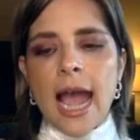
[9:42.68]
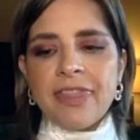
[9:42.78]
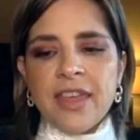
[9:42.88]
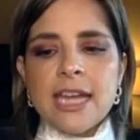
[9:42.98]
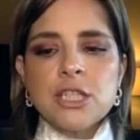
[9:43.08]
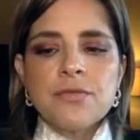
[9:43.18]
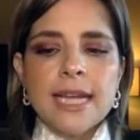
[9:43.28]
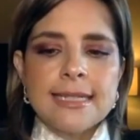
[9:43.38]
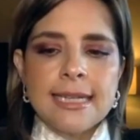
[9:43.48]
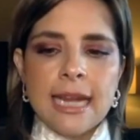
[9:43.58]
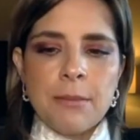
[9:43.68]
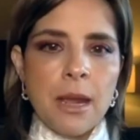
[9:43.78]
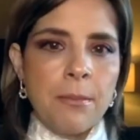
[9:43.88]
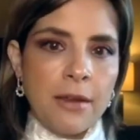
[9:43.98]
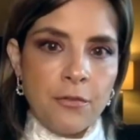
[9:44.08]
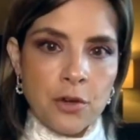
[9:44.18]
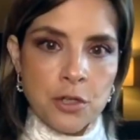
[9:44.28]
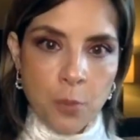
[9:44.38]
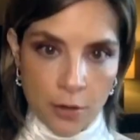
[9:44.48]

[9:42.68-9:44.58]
At the age of 19, I met my first